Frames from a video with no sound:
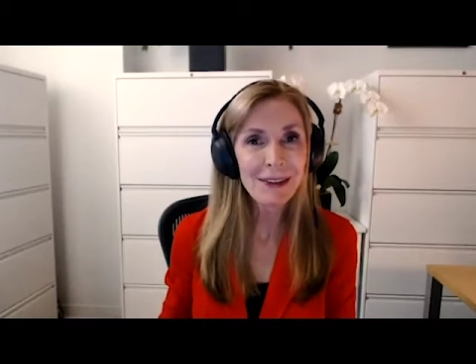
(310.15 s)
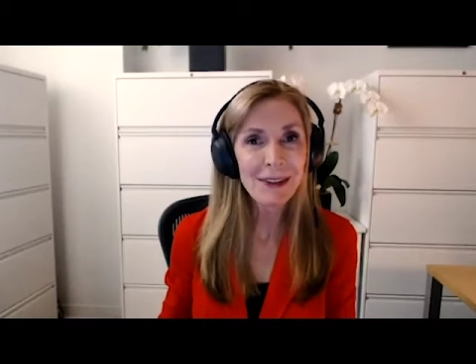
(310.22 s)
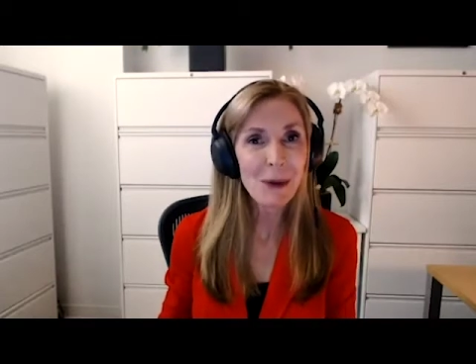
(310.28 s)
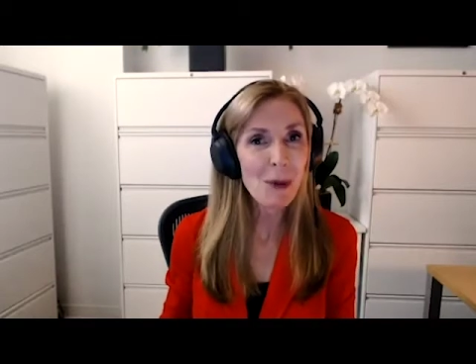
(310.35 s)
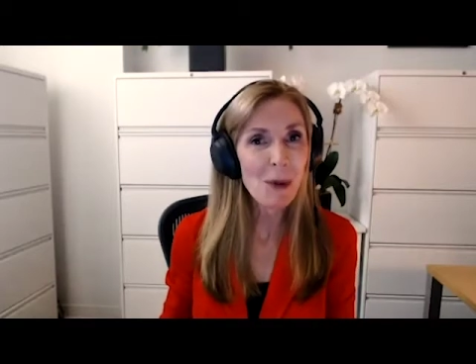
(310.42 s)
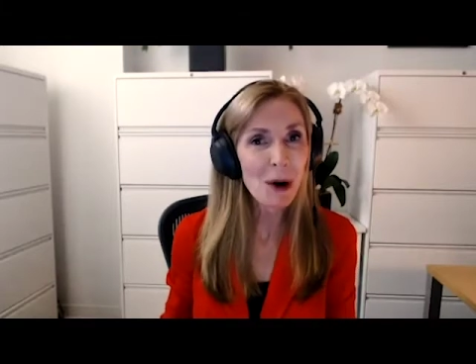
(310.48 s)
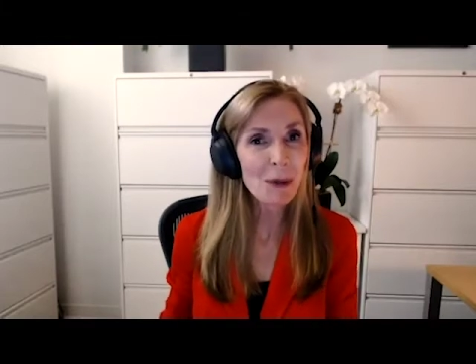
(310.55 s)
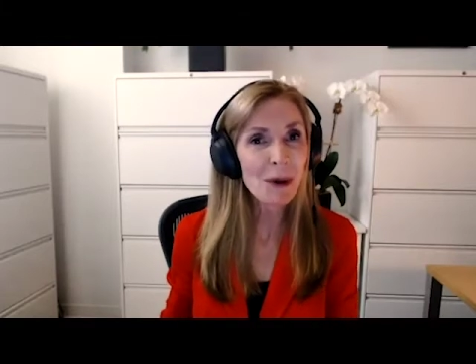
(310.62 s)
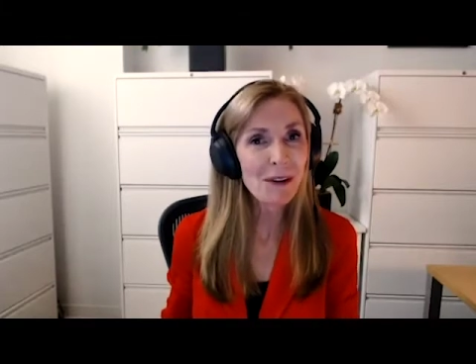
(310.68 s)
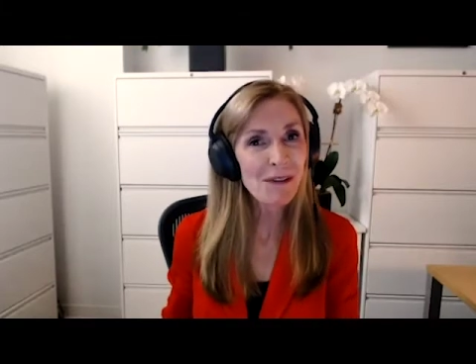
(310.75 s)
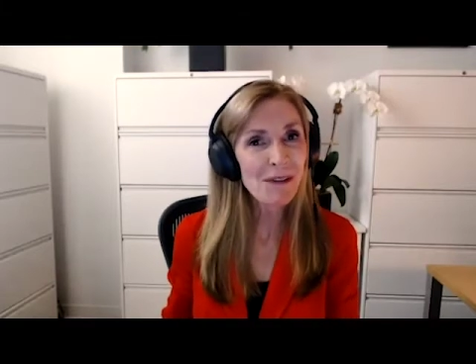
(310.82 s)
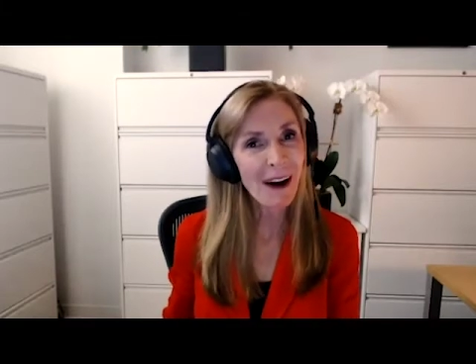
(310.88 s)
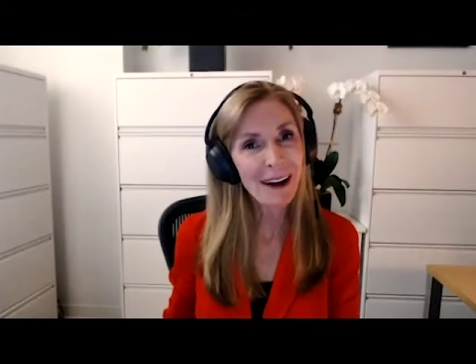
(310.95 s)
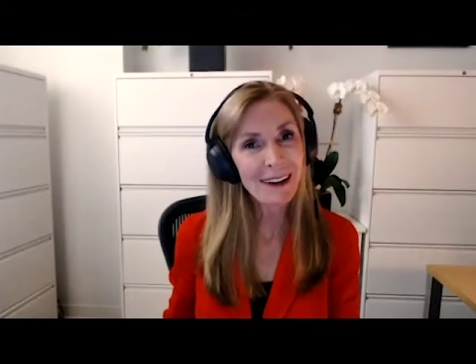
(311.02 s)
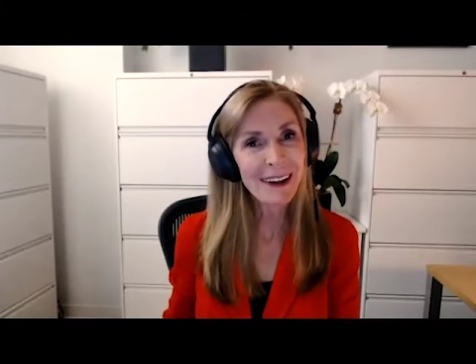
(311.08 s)
the more we
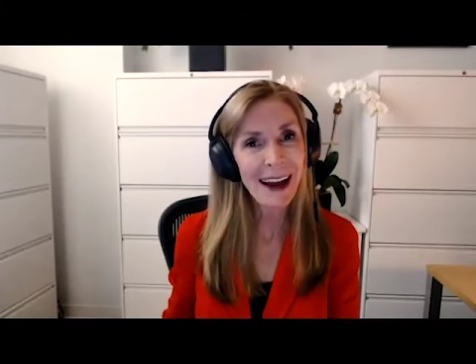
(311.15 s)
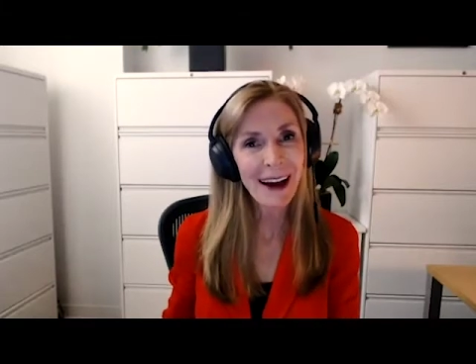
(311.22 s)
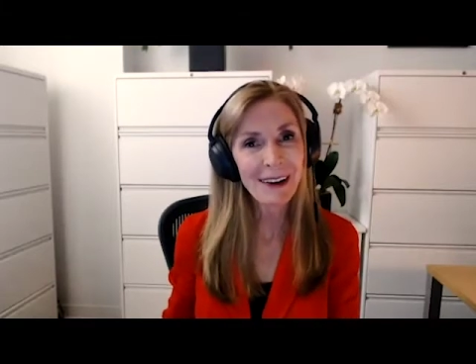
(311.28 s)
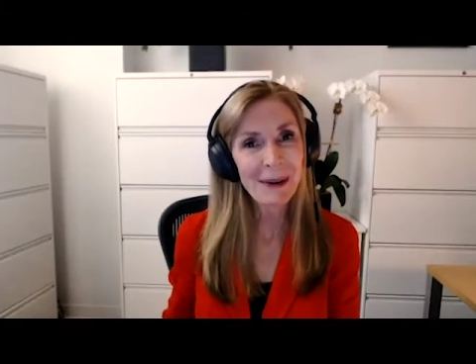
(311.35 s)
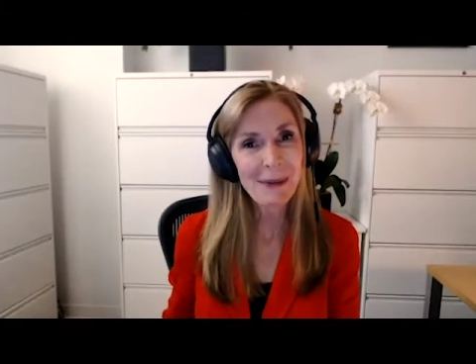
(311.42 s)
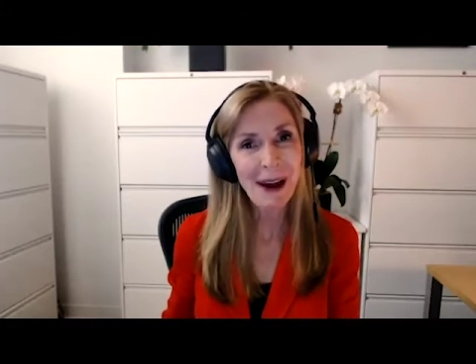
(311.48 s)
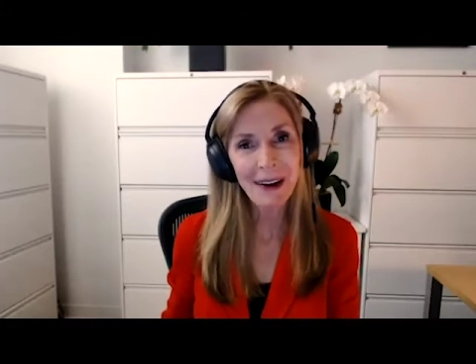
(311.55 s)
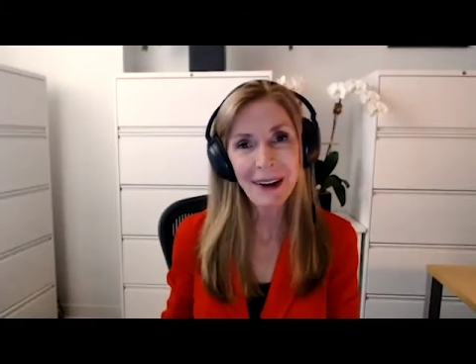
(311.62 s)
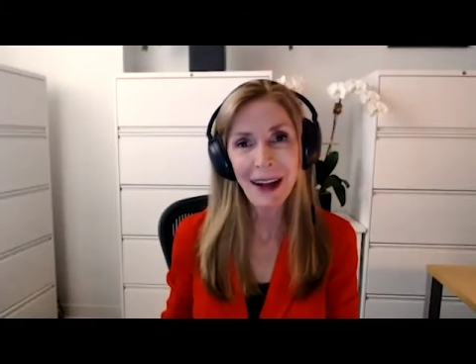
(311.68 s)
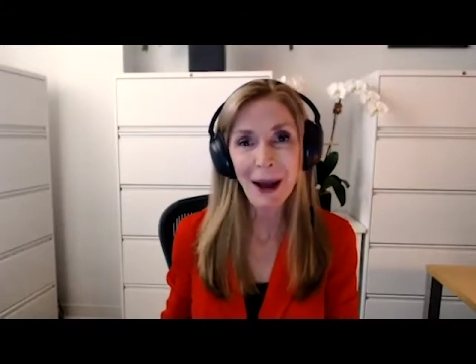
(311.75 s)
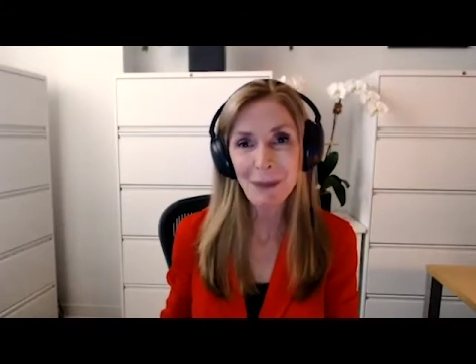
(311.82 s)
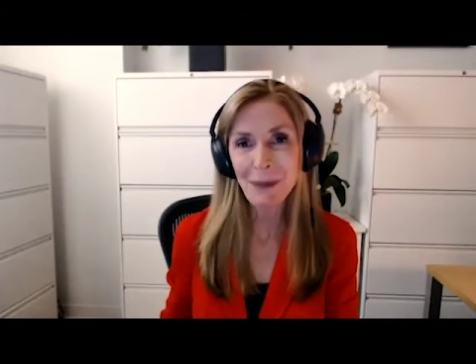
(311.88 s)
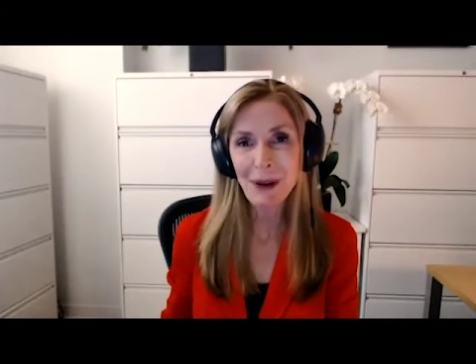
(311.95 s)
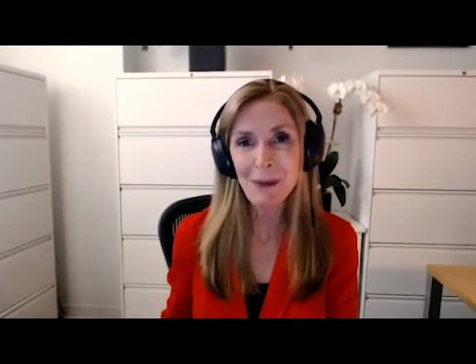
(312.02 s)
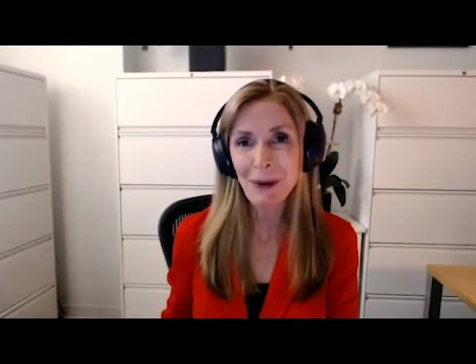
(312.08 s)
find out about
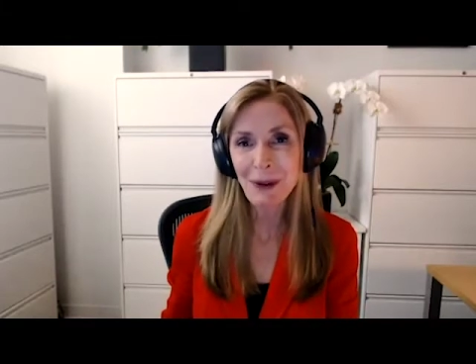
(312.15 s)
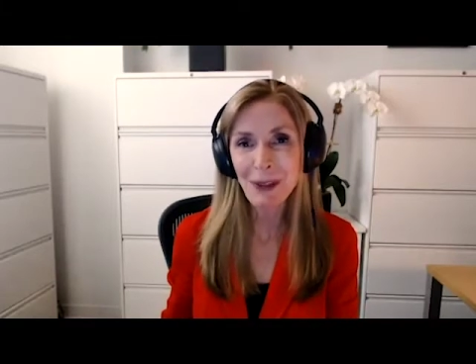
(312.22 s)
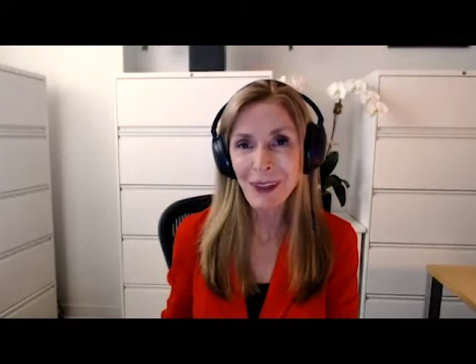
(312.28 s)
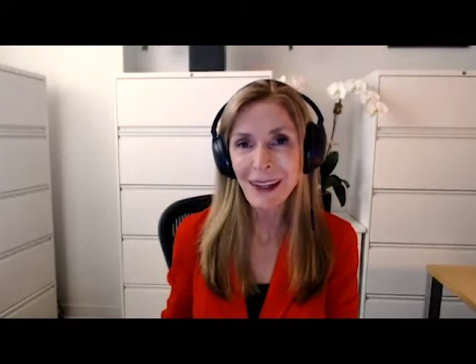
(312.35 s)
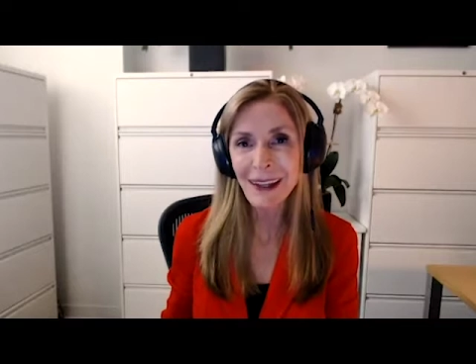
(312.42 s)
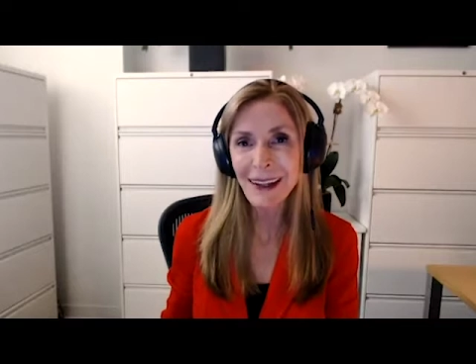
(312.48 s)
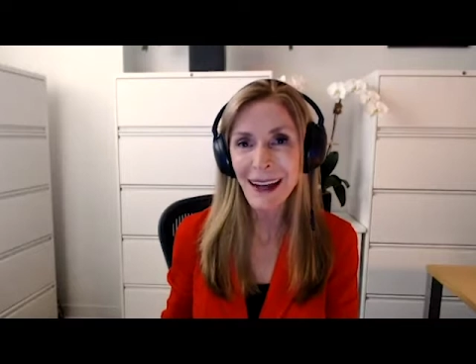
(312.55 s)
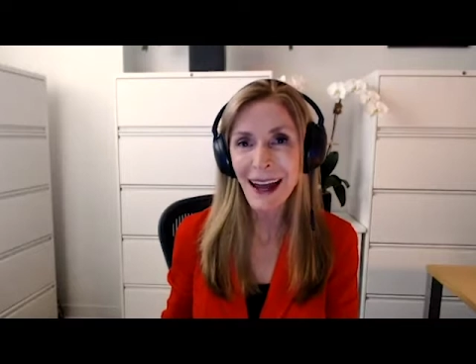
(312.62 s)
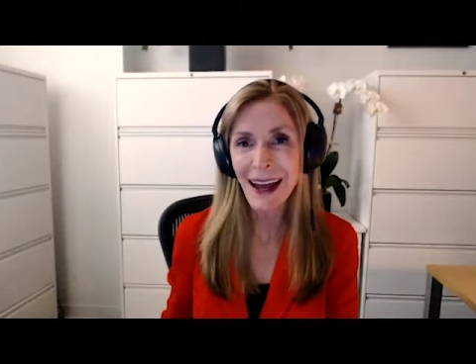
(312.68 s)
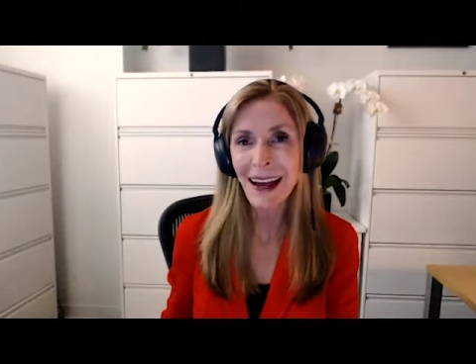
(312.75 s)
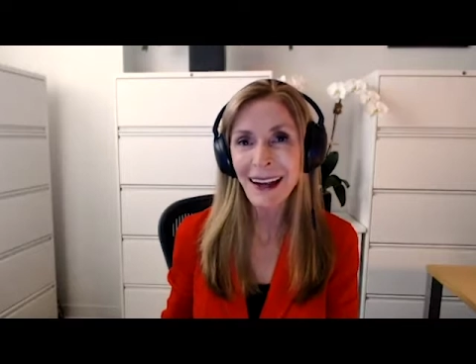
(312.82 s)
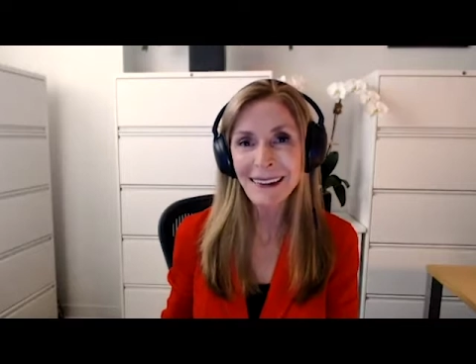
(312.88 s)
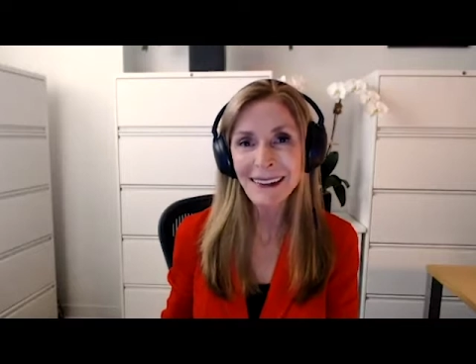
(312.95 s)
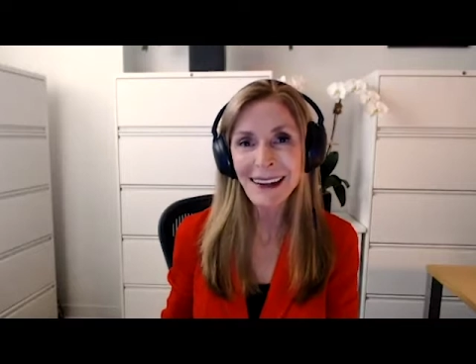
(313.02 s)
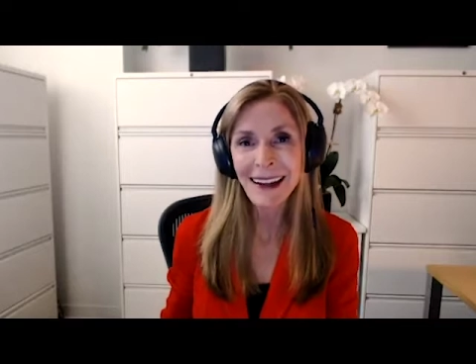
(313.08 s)
how people think and
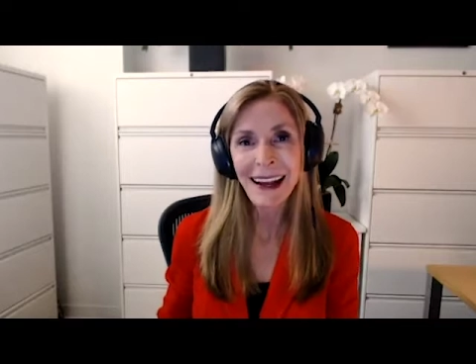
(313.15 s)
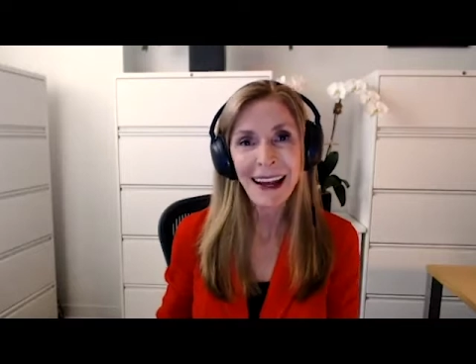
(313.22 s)
act,